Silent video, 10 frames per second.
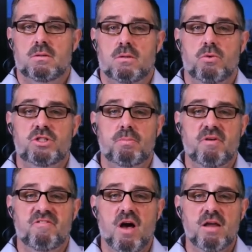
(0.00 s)
we should be
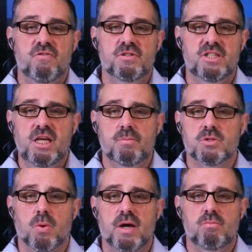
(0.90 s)
fine for Teams,
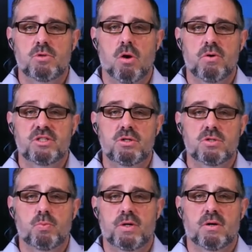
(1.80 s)
right? No
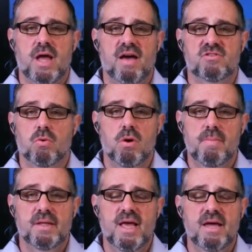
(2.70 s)
issues. We don't have to worry
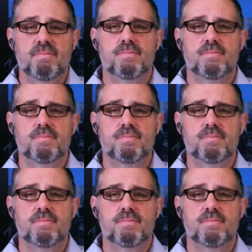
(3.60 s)
about that.